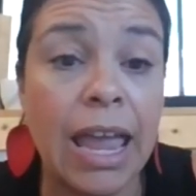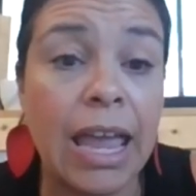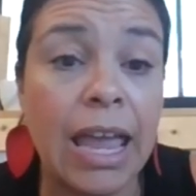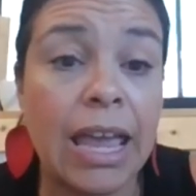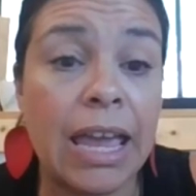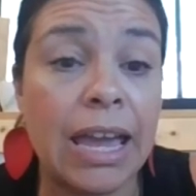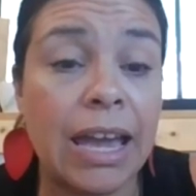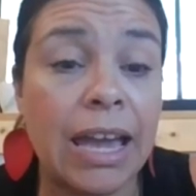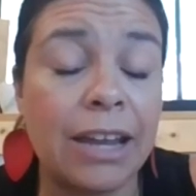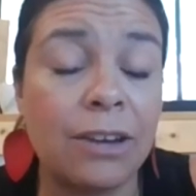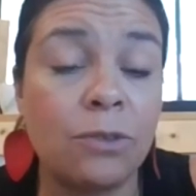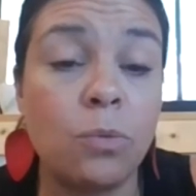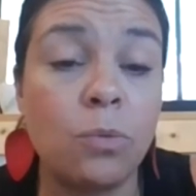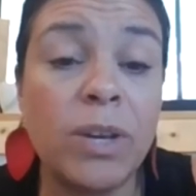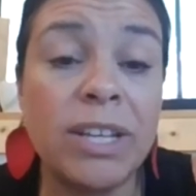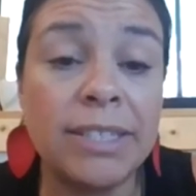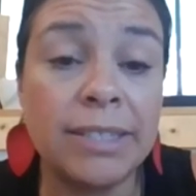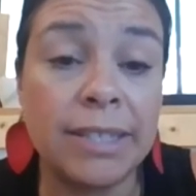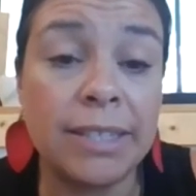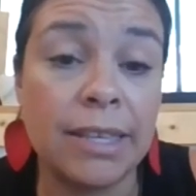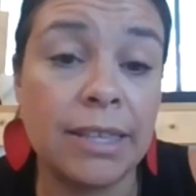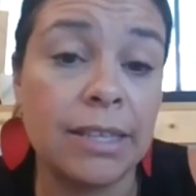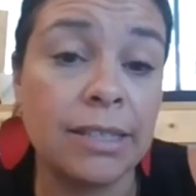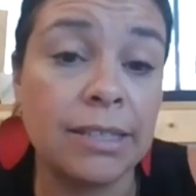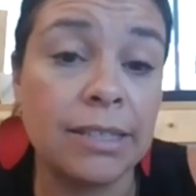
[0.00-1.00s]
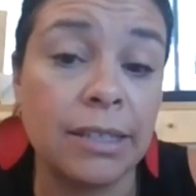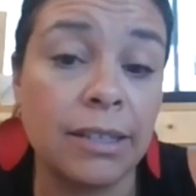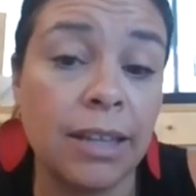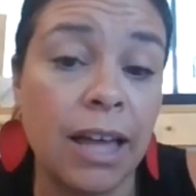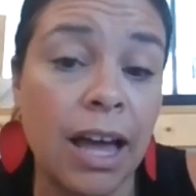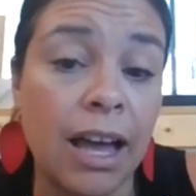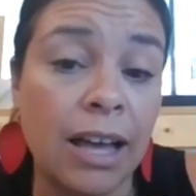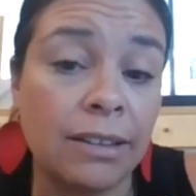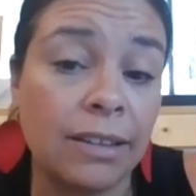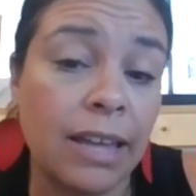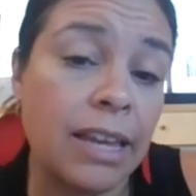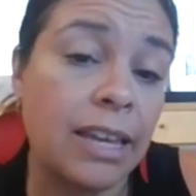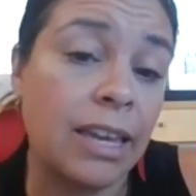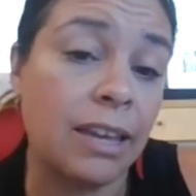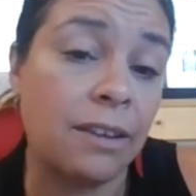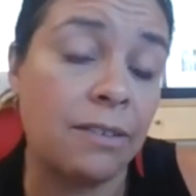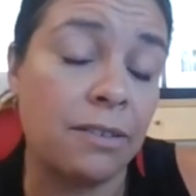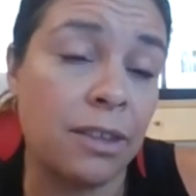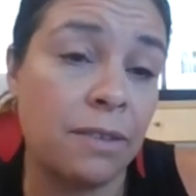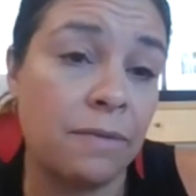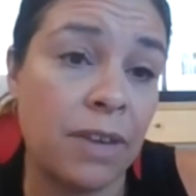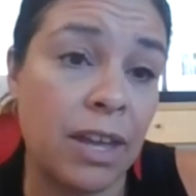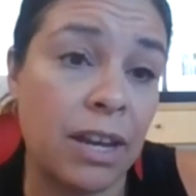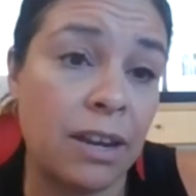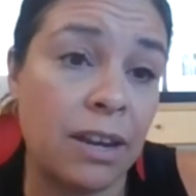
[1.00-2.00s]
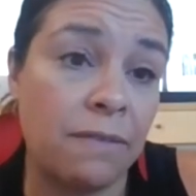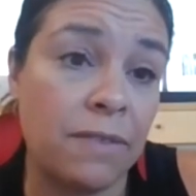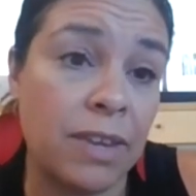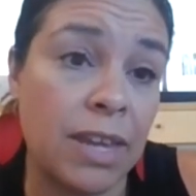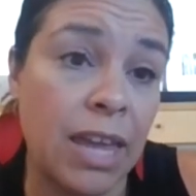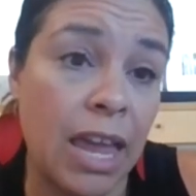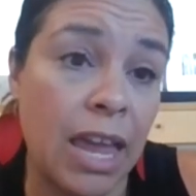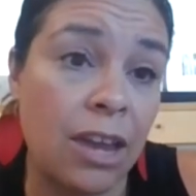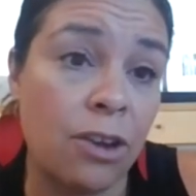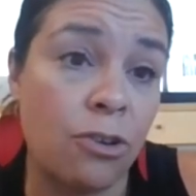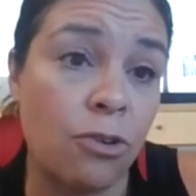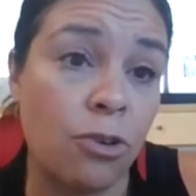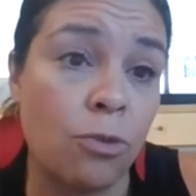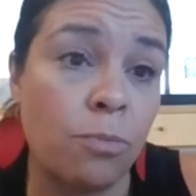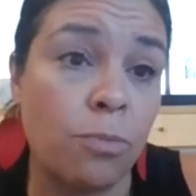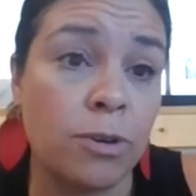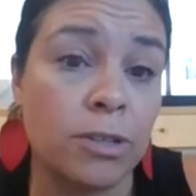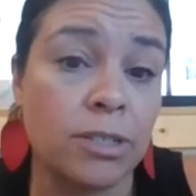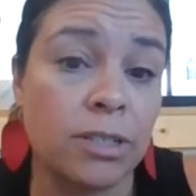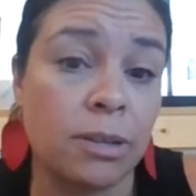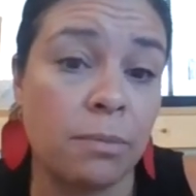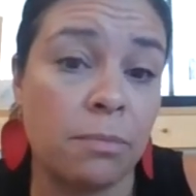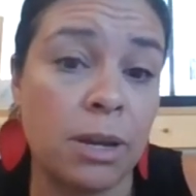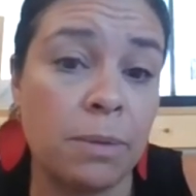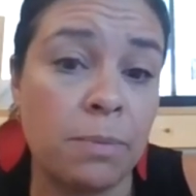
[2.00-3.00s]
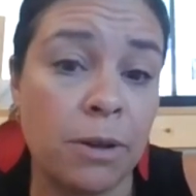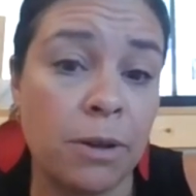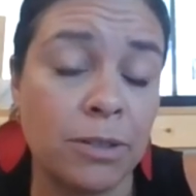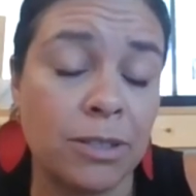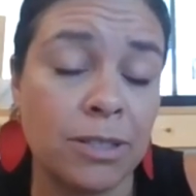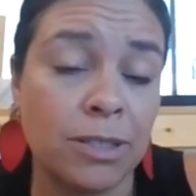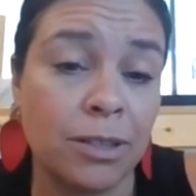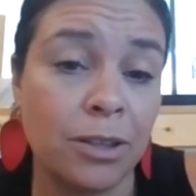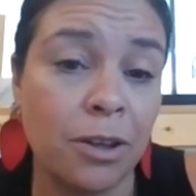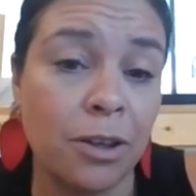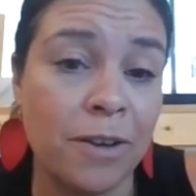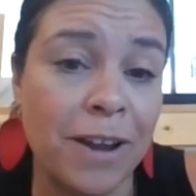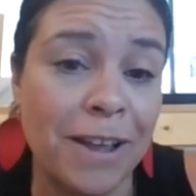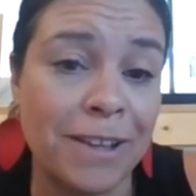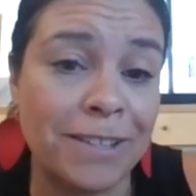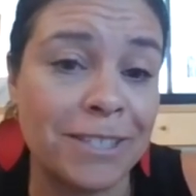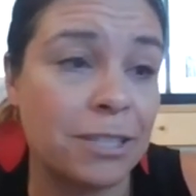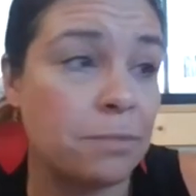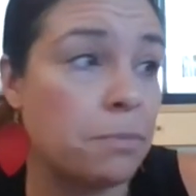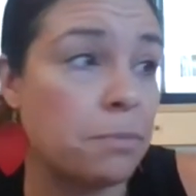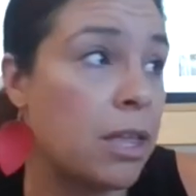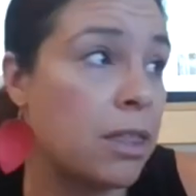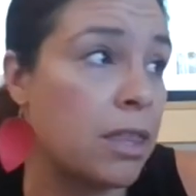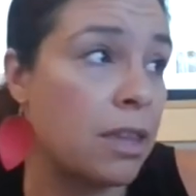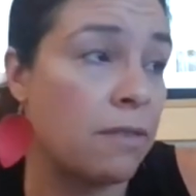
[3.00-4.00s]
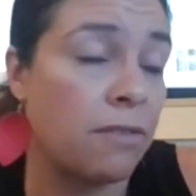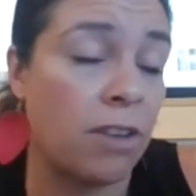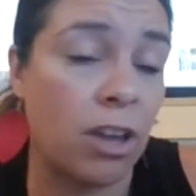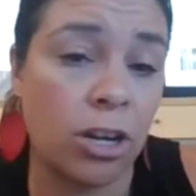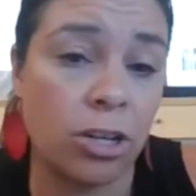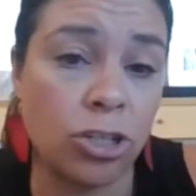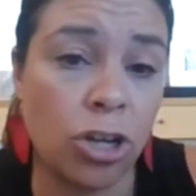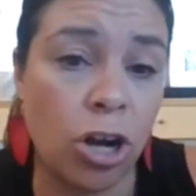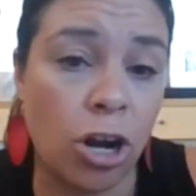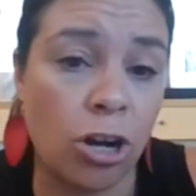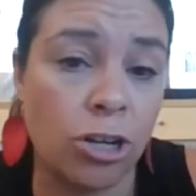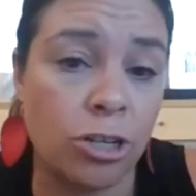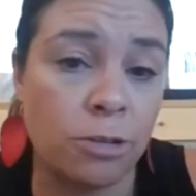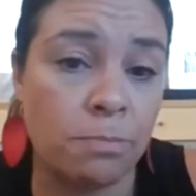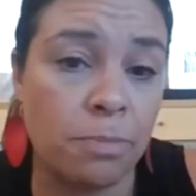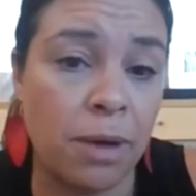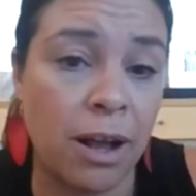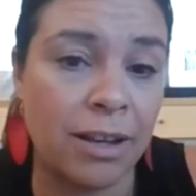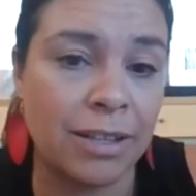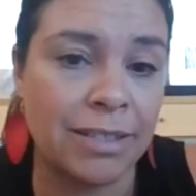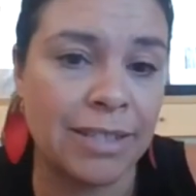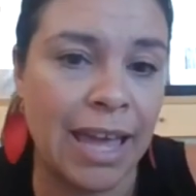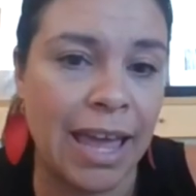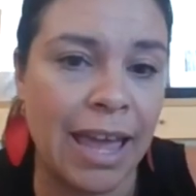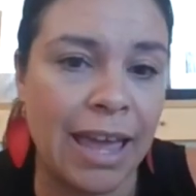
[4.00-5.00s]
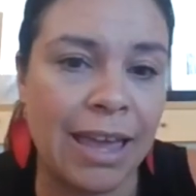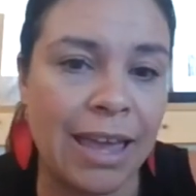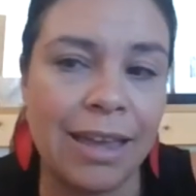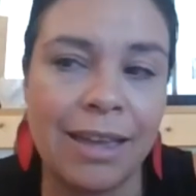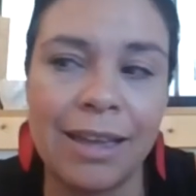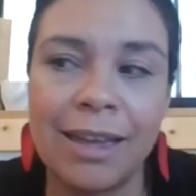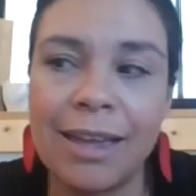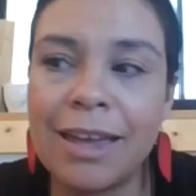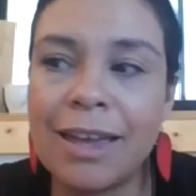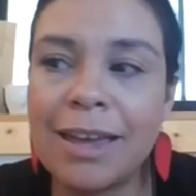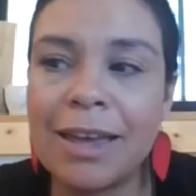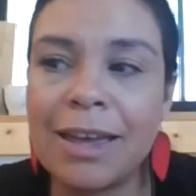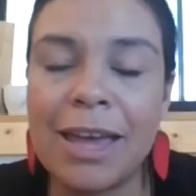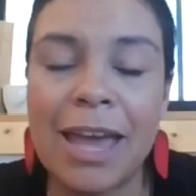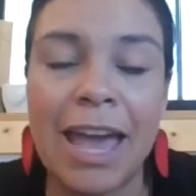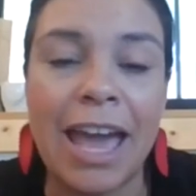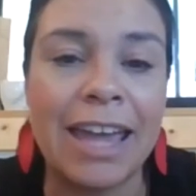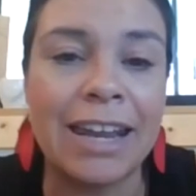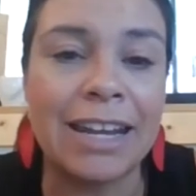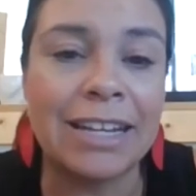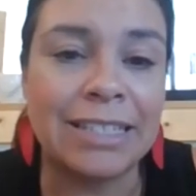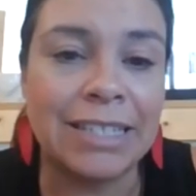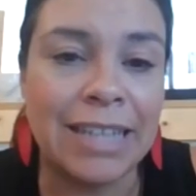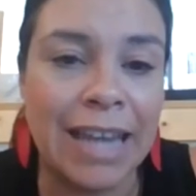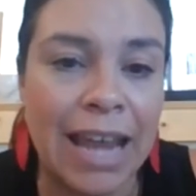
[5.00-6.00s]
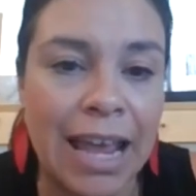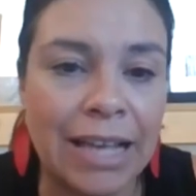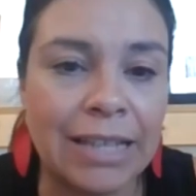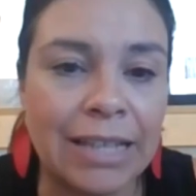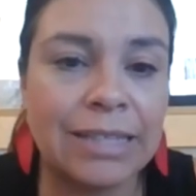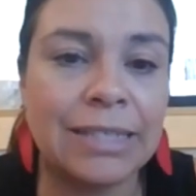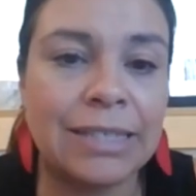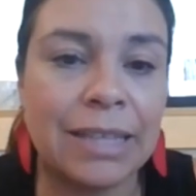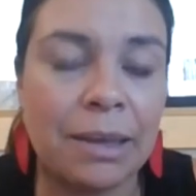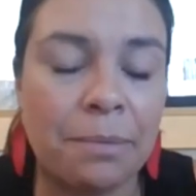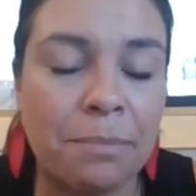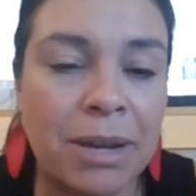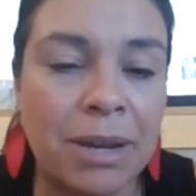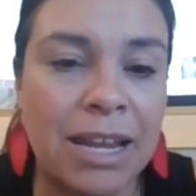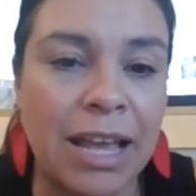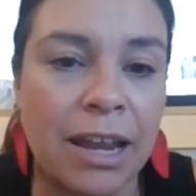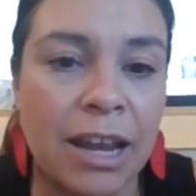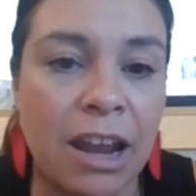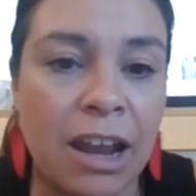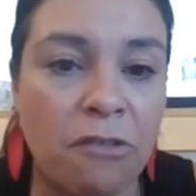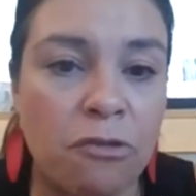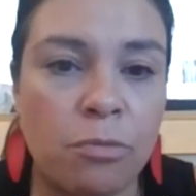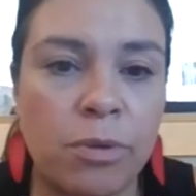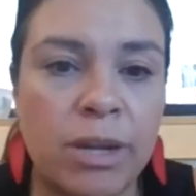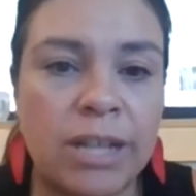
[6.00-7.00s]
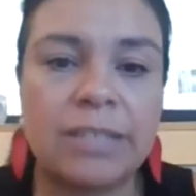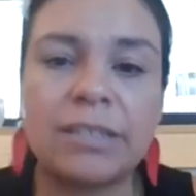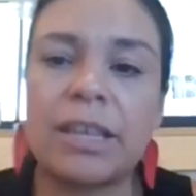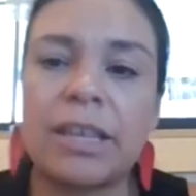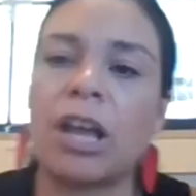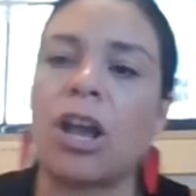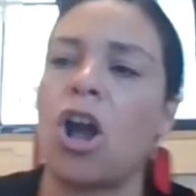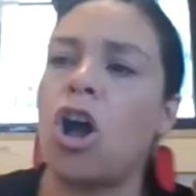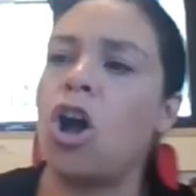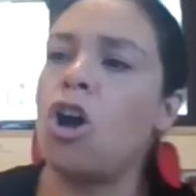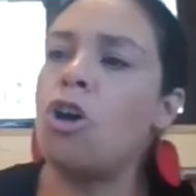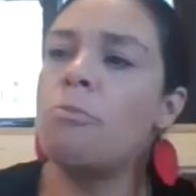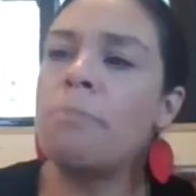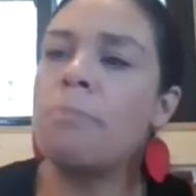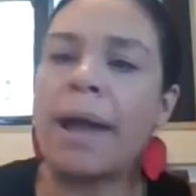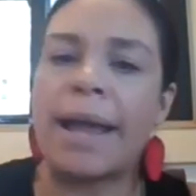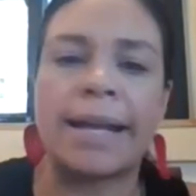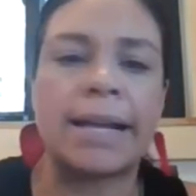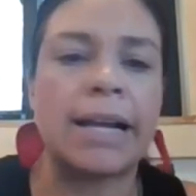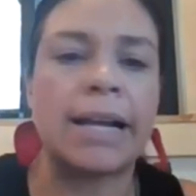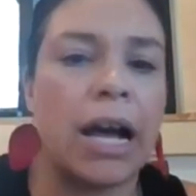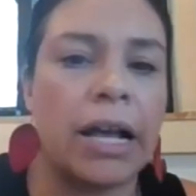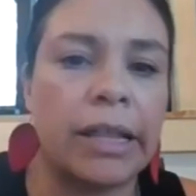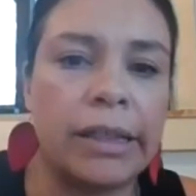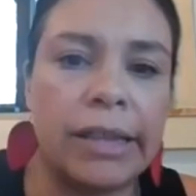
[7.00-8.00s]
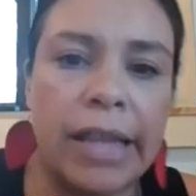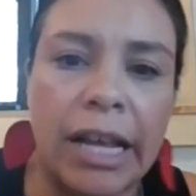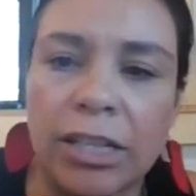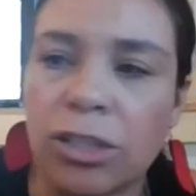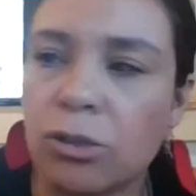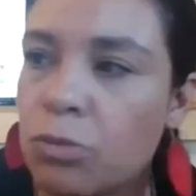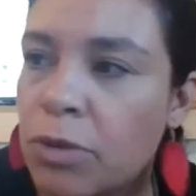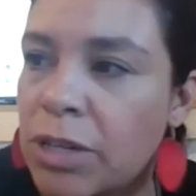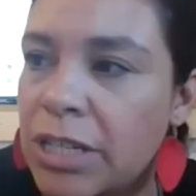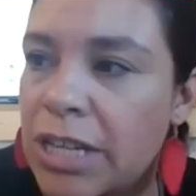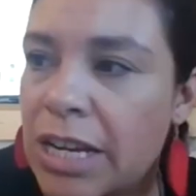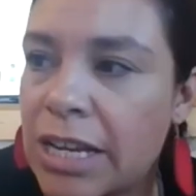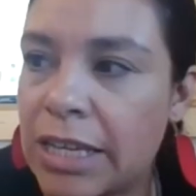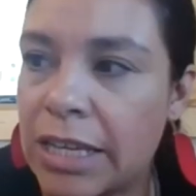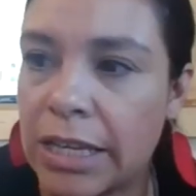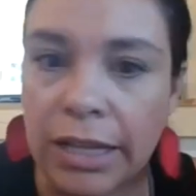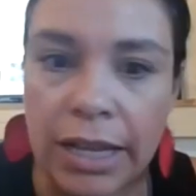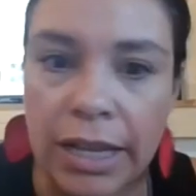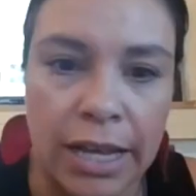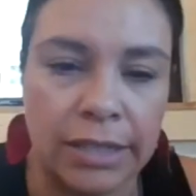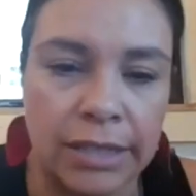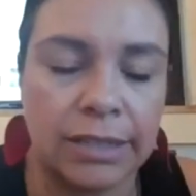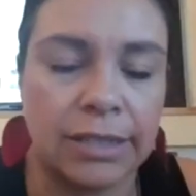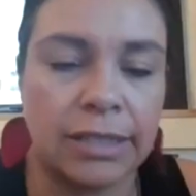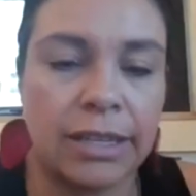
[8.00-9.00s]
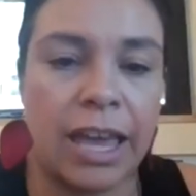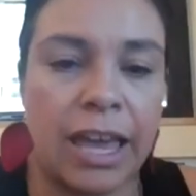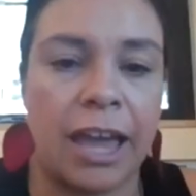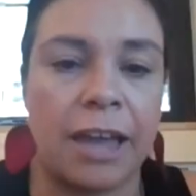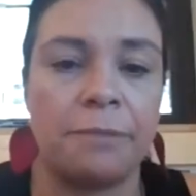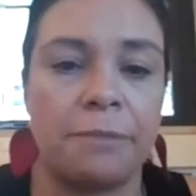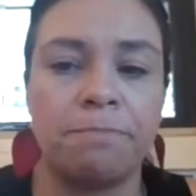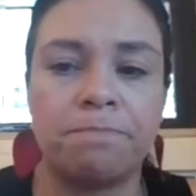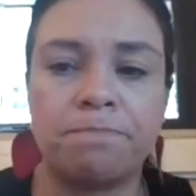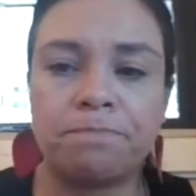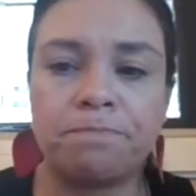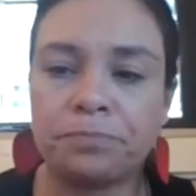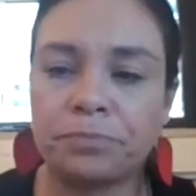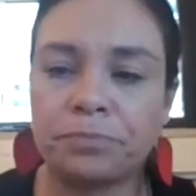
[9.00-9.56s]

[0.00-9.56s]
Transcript: And we see this a lot, like in the vetted VA group, where somebody posts a loan estimate and they've got a charge in box A, and it takes somebody, and everybody's like, oh my God, that's ridiculous, okay?